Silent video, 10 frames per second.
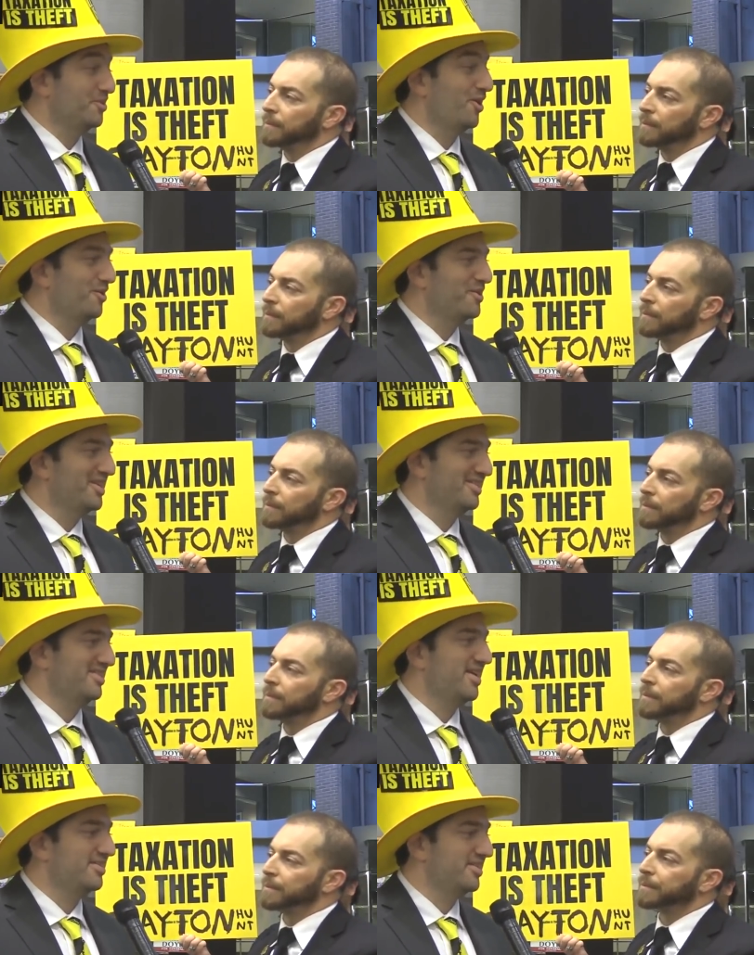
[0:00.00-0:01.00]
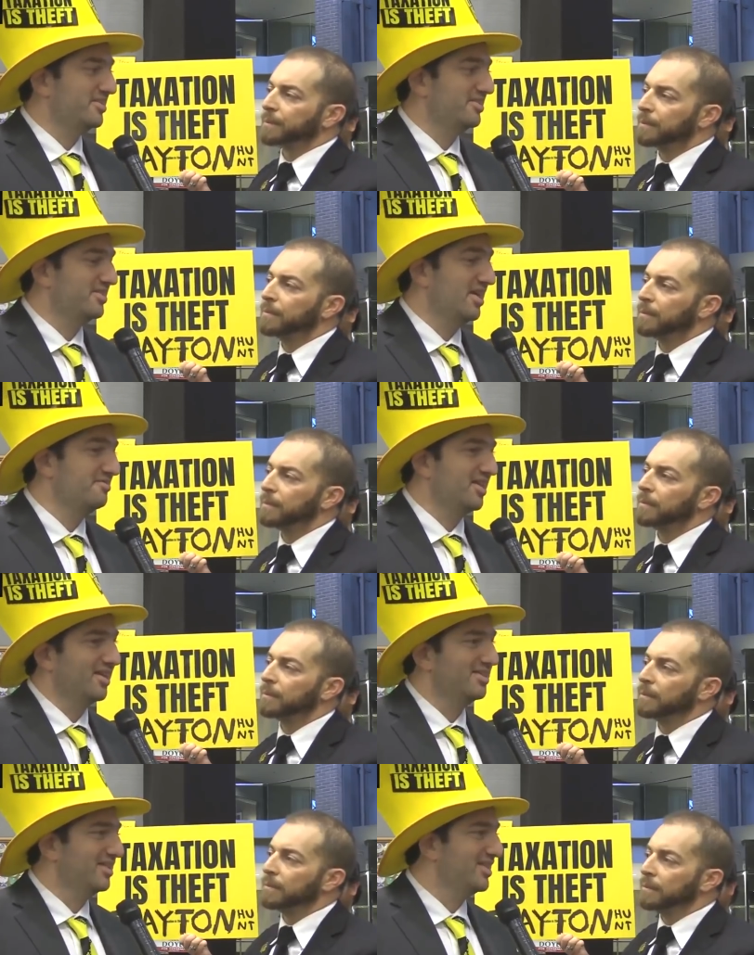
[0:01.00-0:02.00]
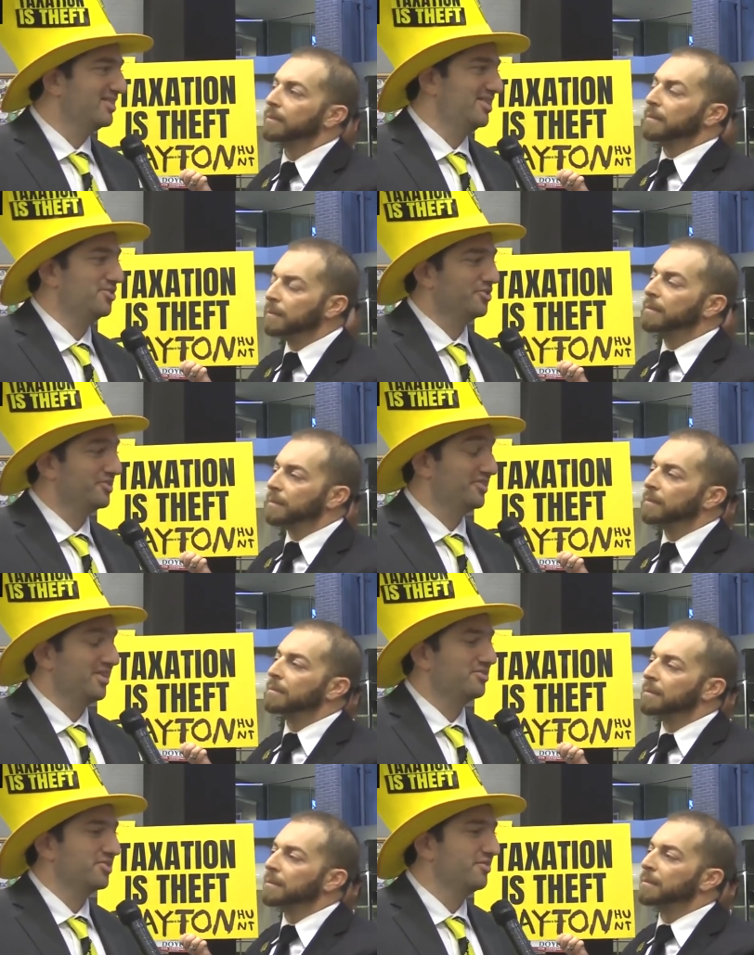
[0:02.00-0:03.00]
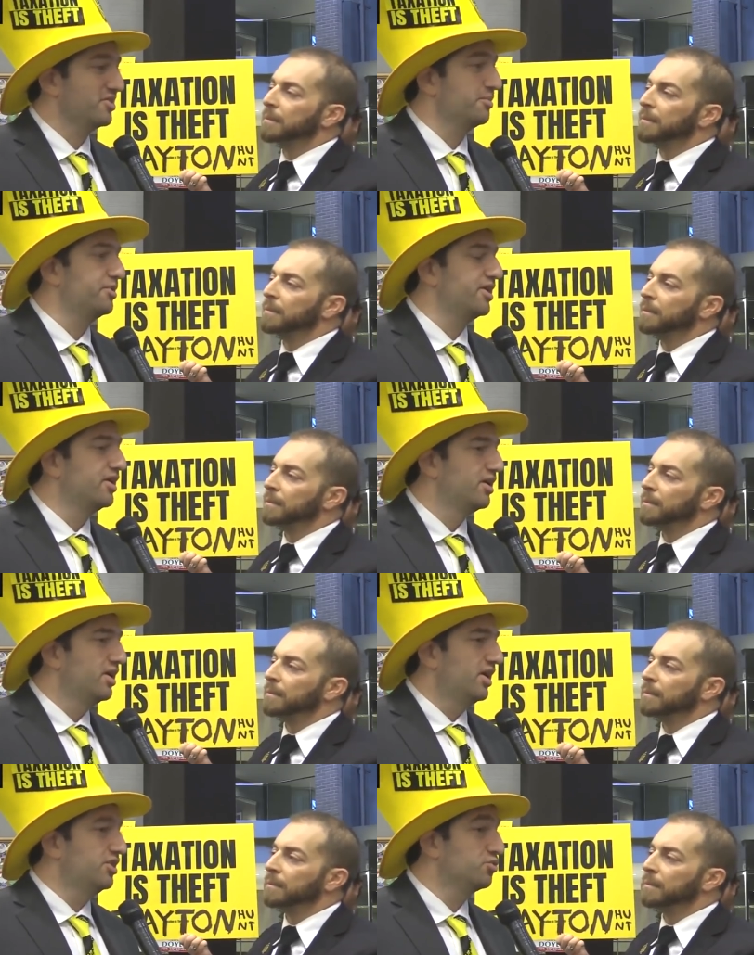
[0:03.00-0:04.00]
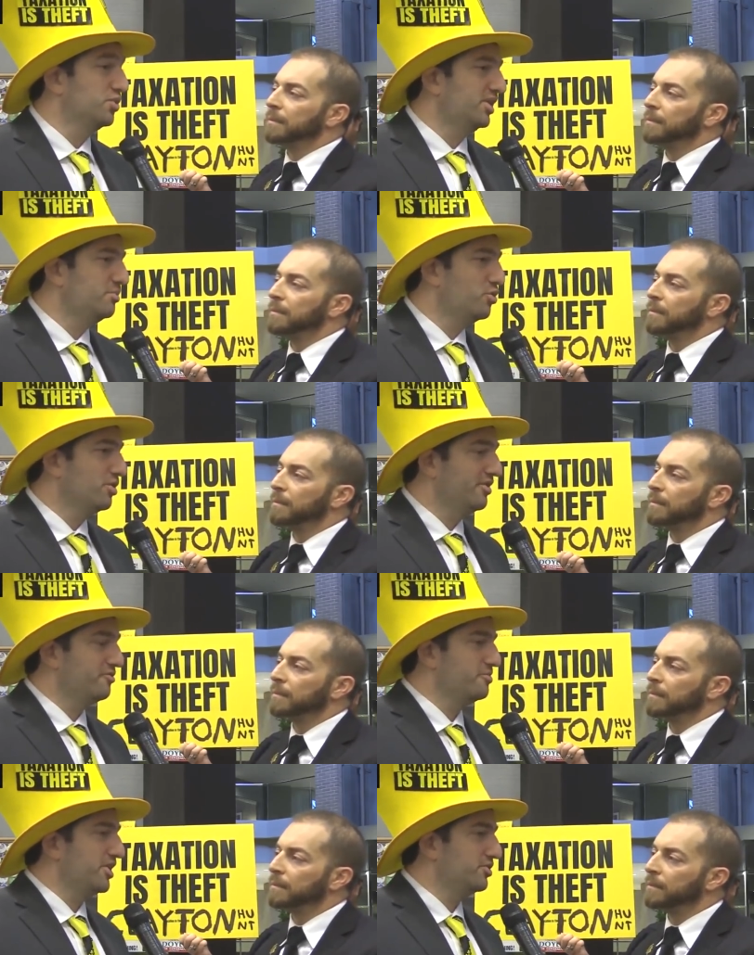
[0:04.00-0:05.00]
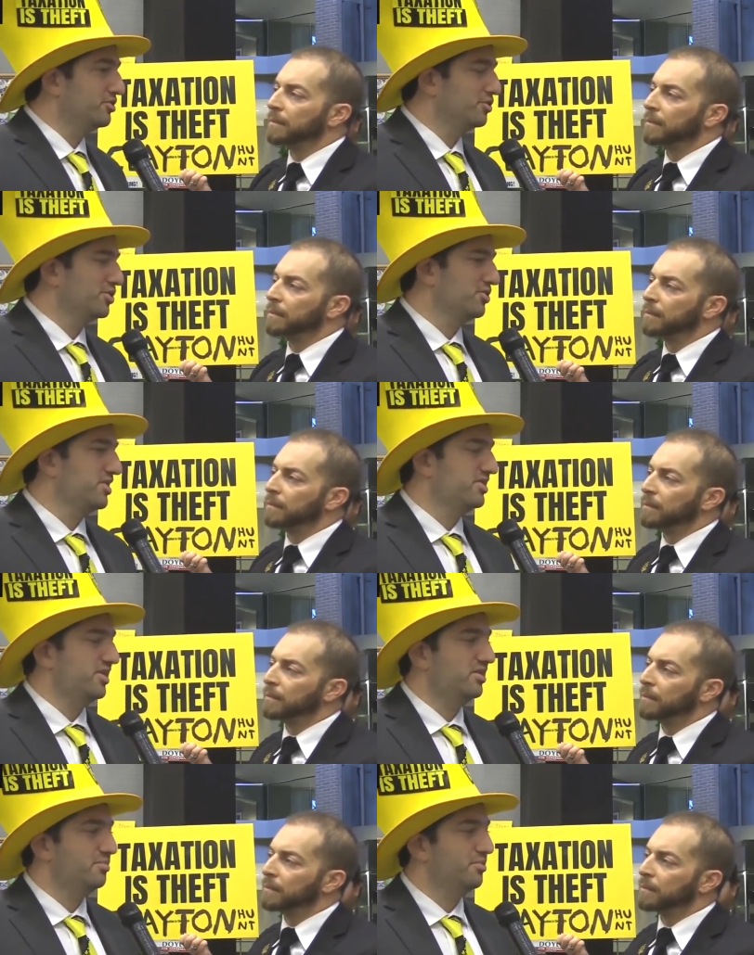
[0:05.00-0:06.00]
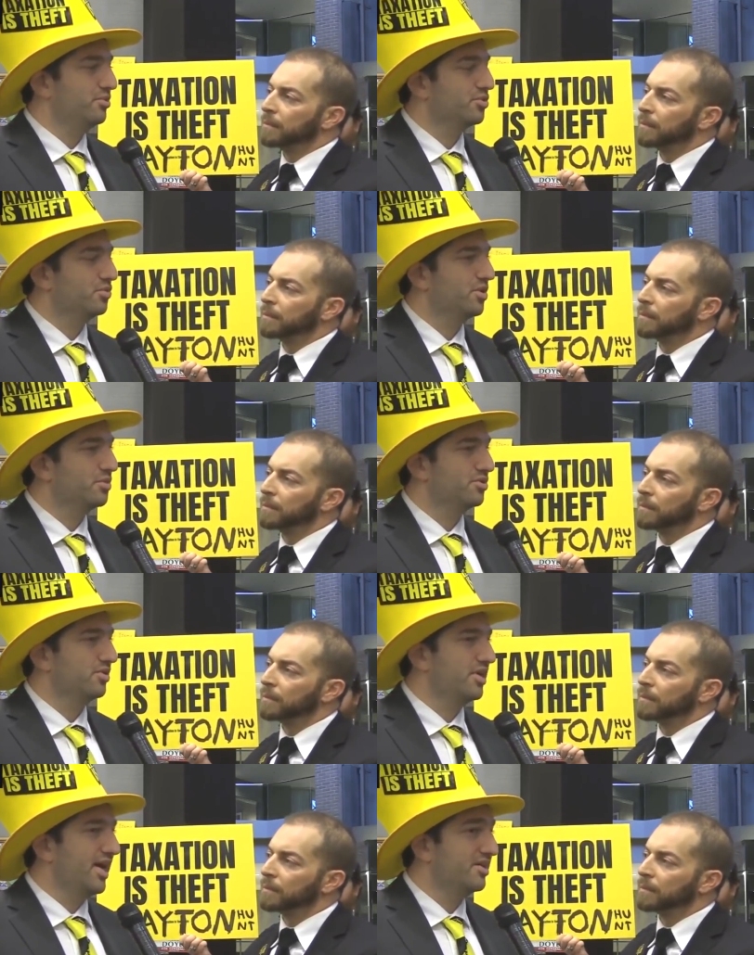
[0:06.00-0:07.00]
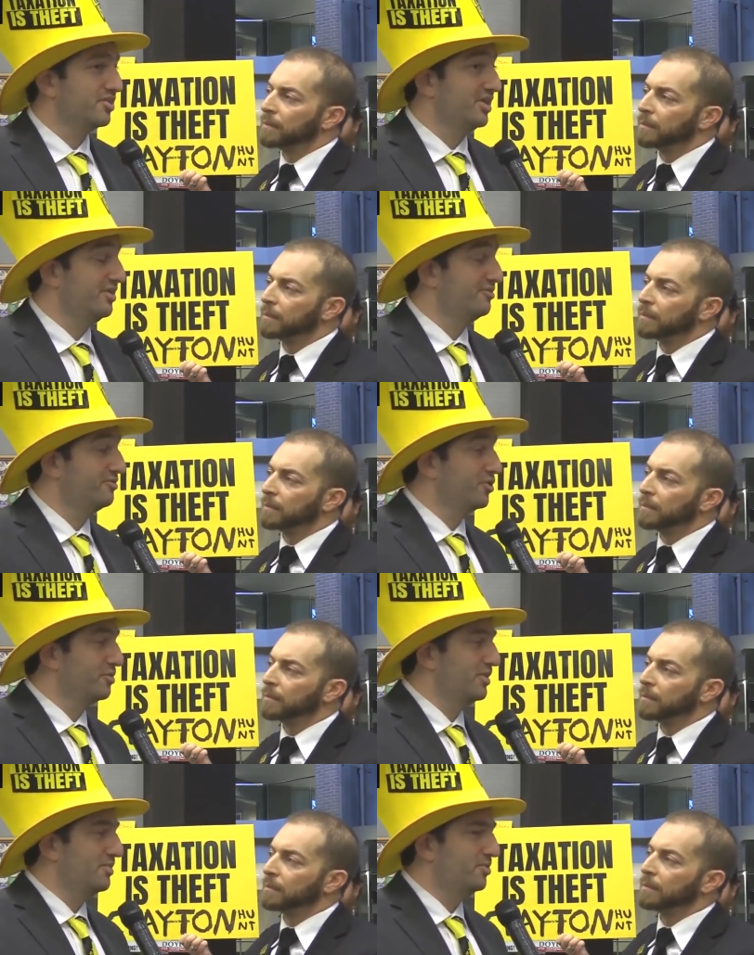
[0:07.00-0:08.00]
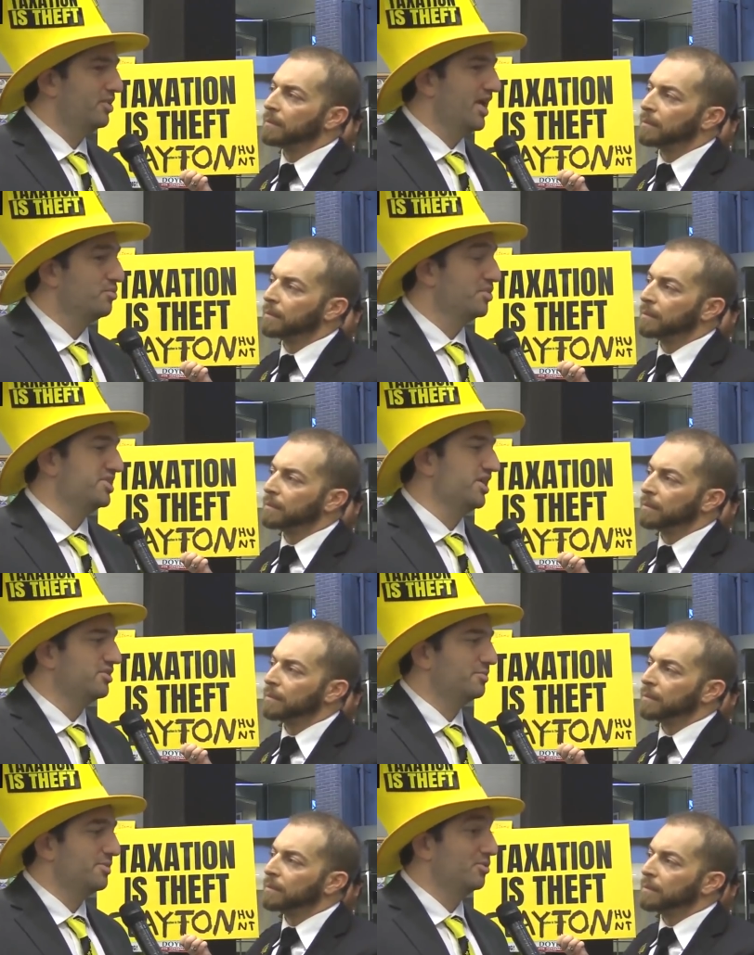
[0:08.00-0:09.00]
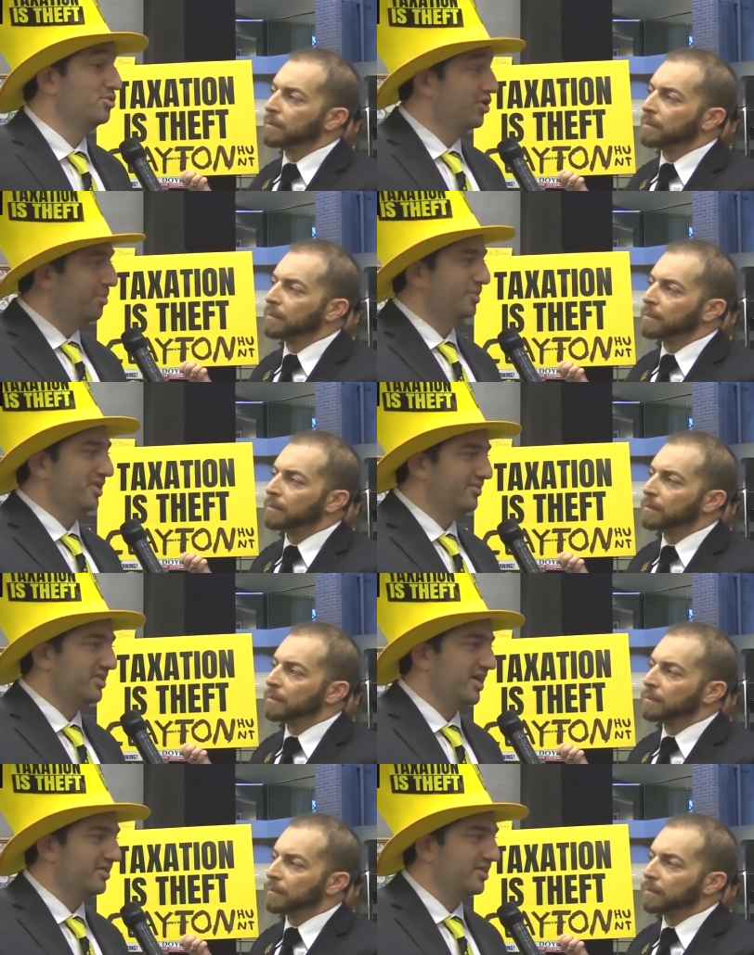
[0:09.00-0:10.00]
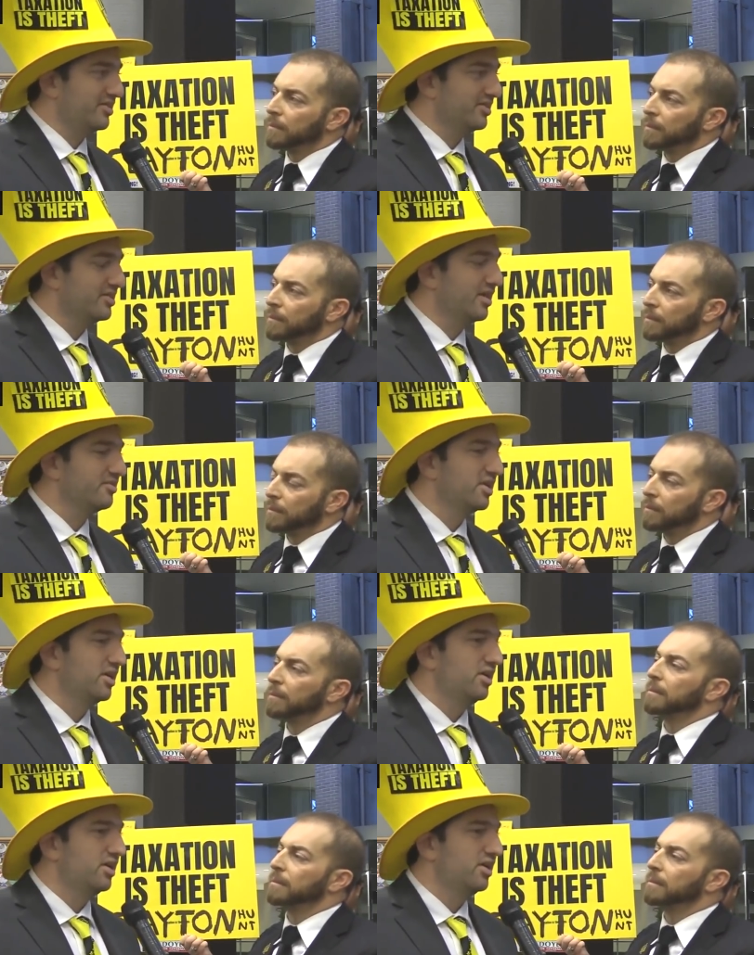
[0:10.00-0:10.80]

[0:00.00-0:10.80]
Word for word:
Speaker 1: who are already into Taxation as theft. They like to get the T-shirts and stickers and everything, but it's really more informational. So we're trying to take the approach where we're trying to actually inform people and reach out to people who don't believe that taxation is theft